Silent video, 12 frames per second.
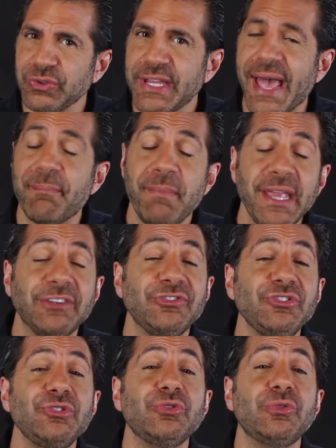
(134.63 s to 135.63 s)
that makes
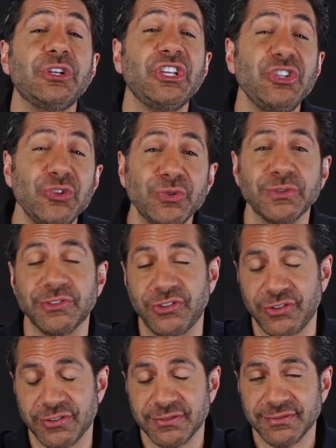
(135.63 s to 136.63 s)
you
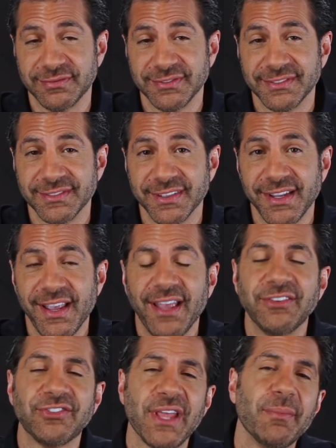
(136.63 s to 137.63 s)
huge.
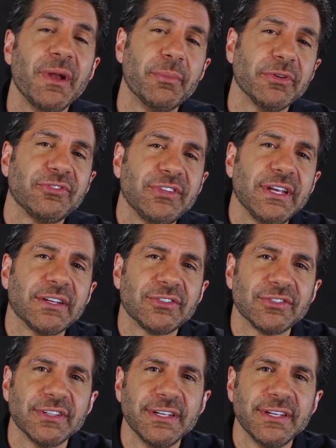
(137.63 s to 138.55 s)
And step number six,